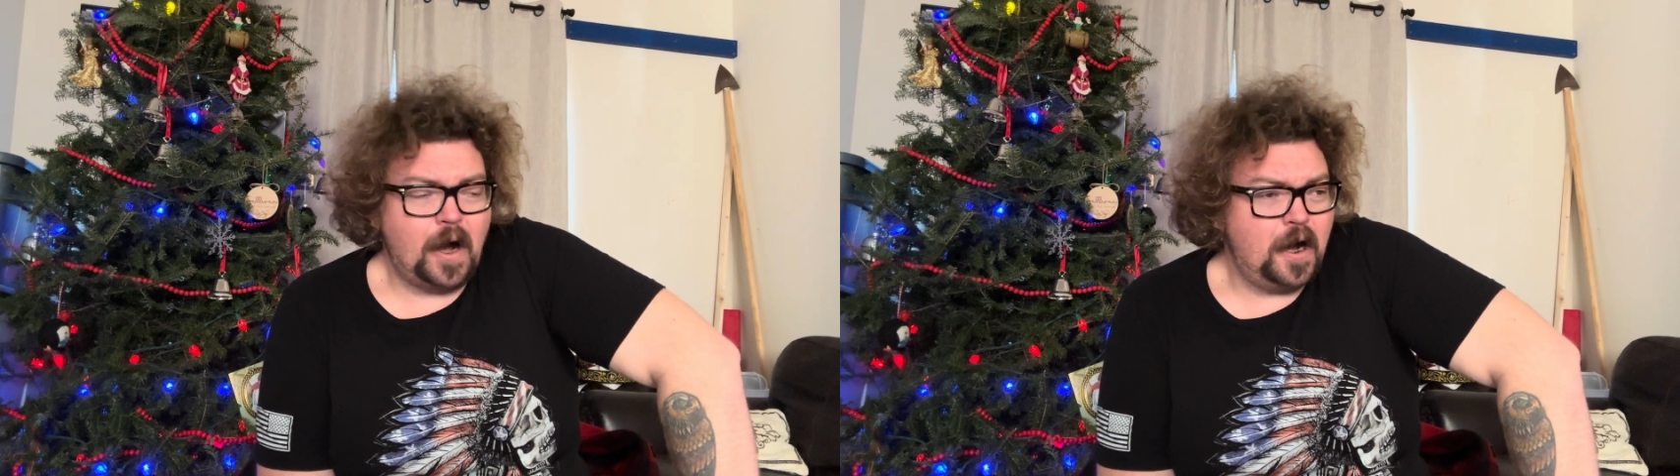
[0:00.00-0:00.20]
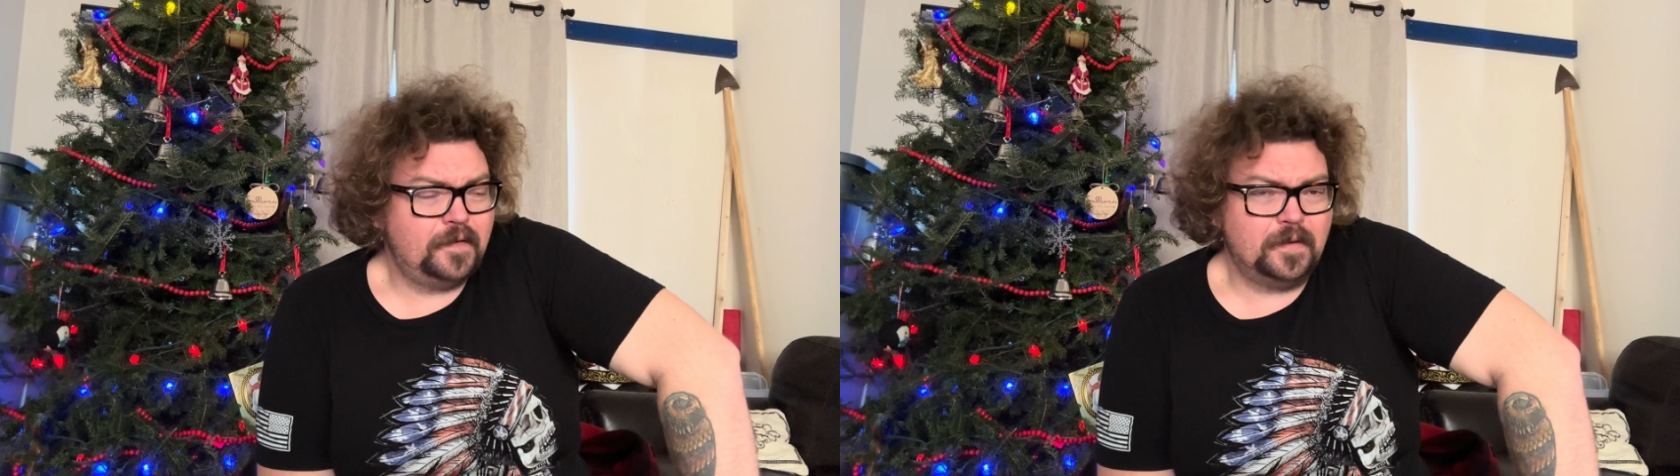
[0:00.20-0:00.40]

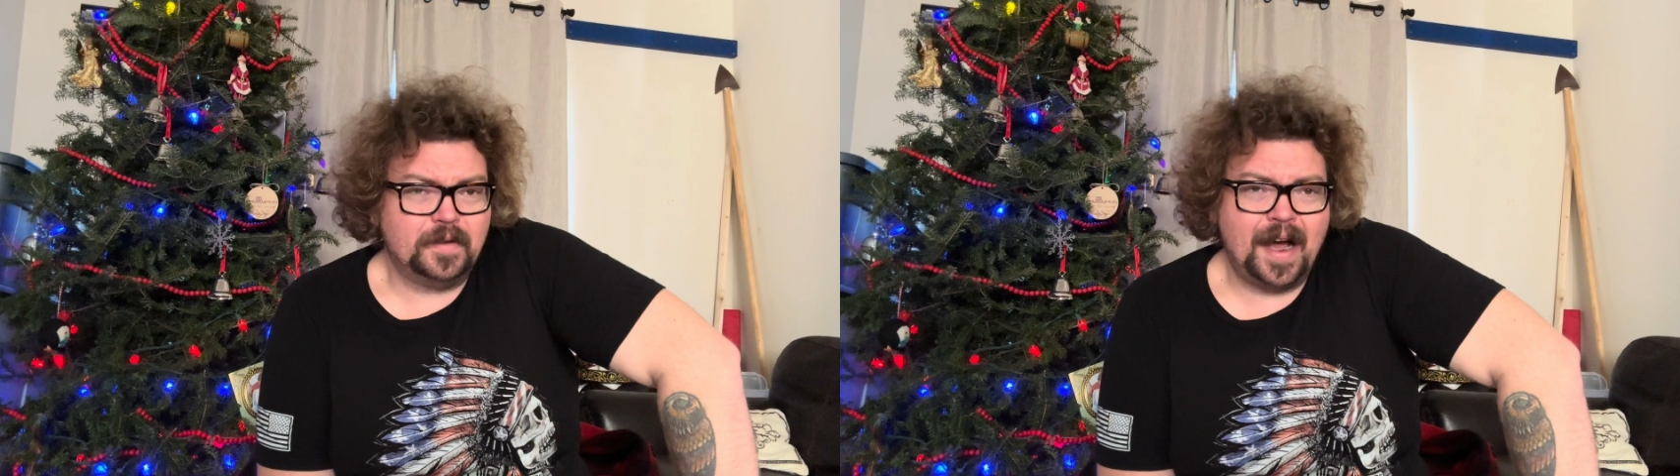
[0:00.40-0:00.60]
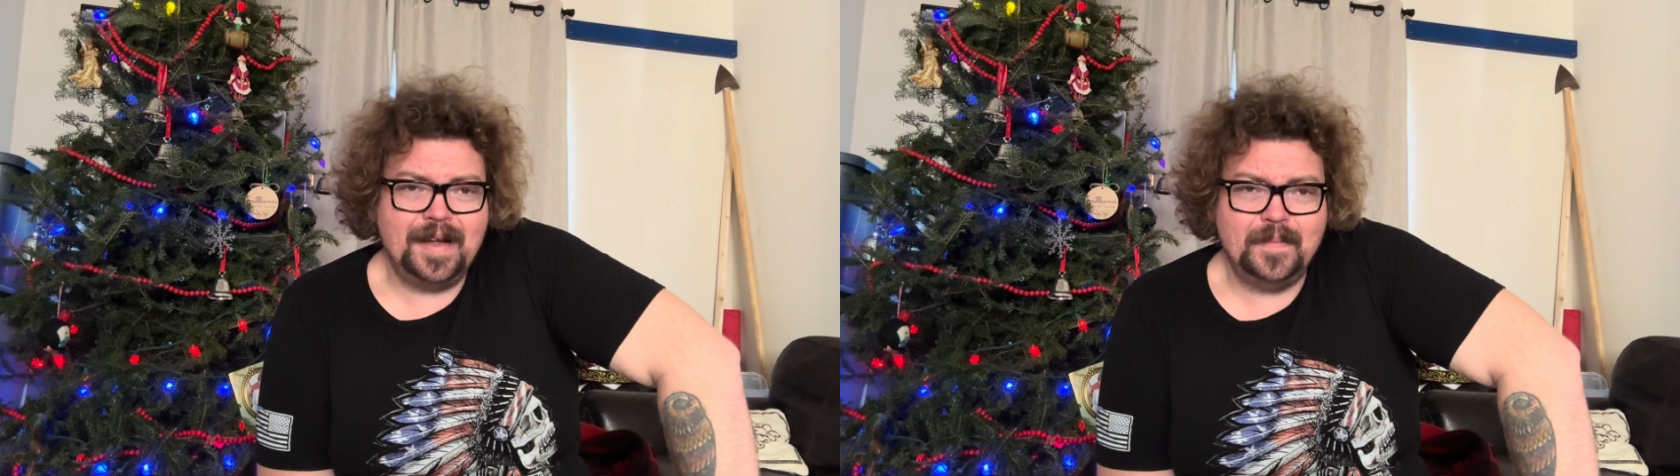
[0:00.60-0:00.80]
awful
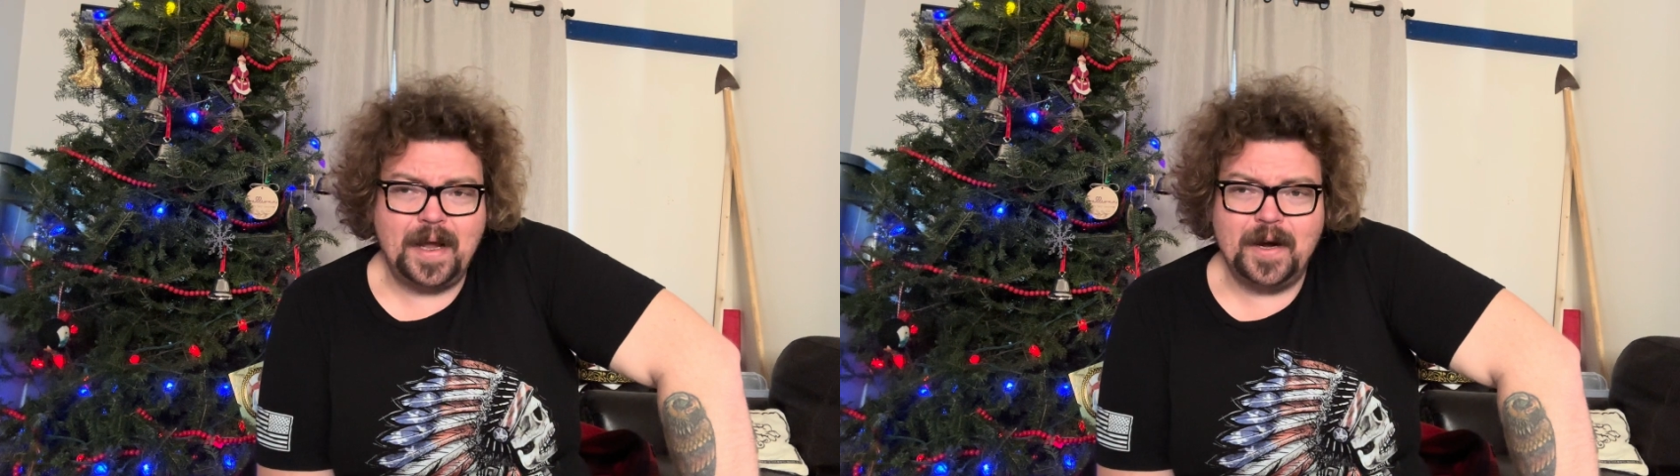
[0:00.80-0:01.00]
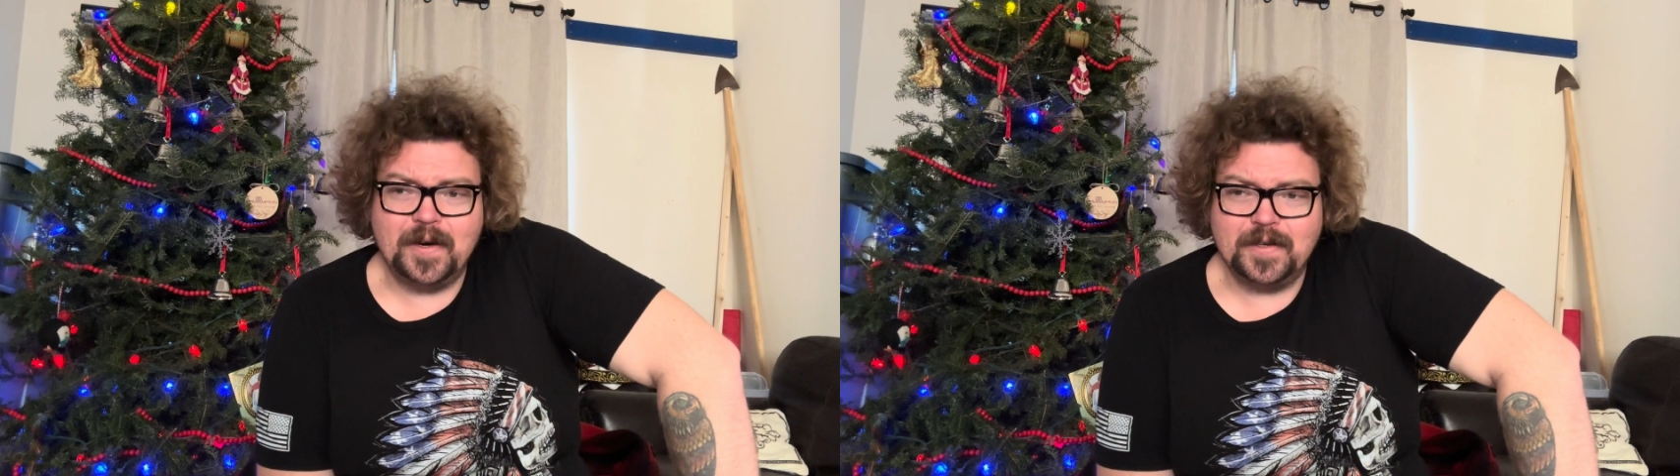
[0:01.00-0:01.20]

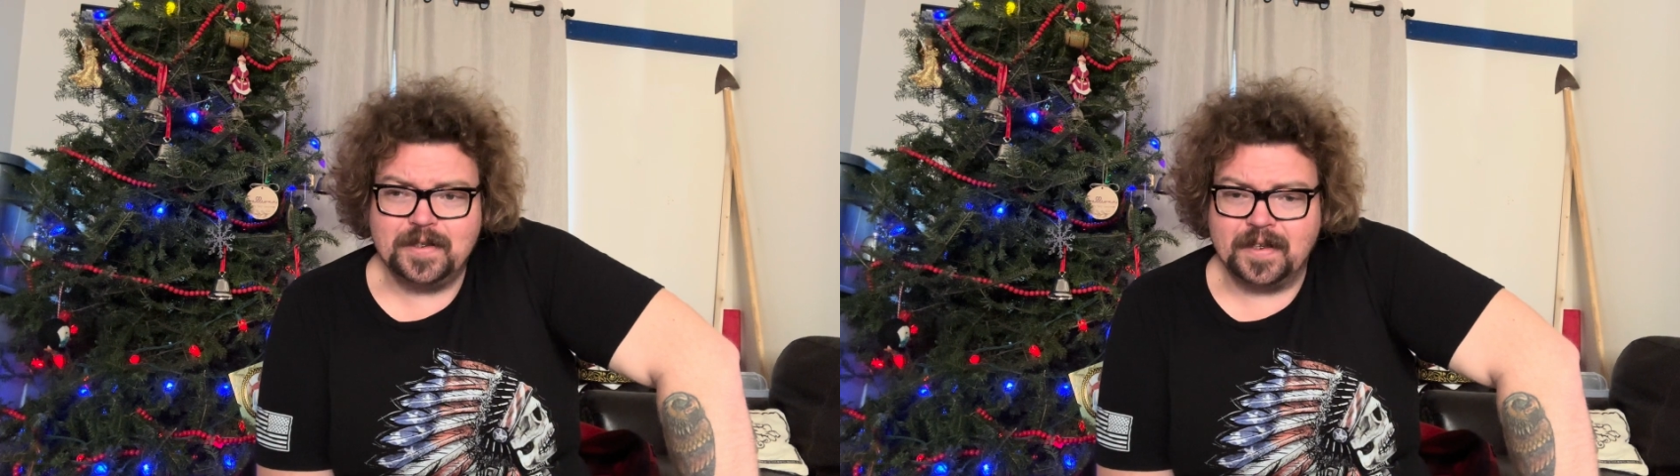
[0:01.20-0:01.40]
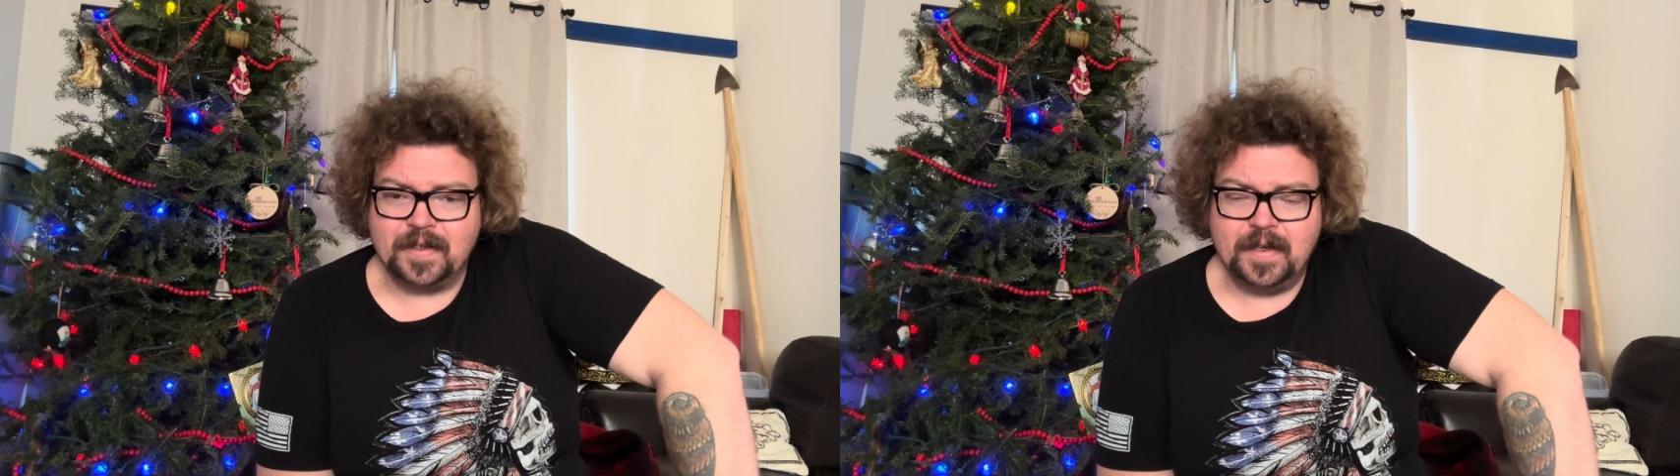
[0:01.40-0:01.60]

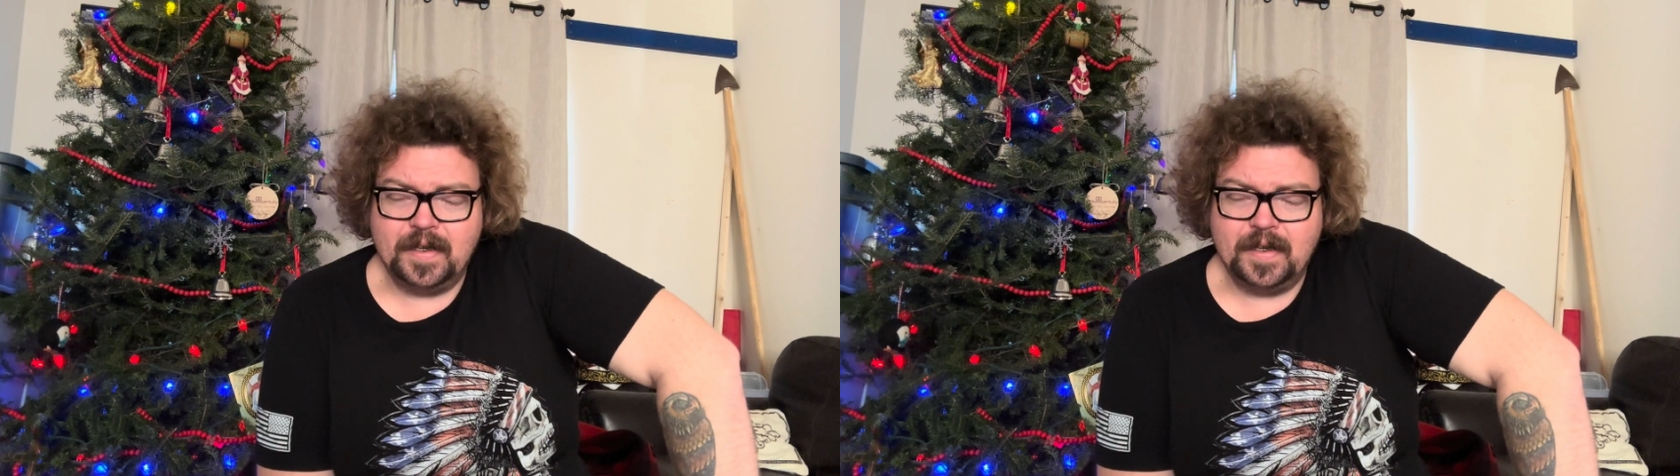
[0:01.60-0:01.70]
nightmares, and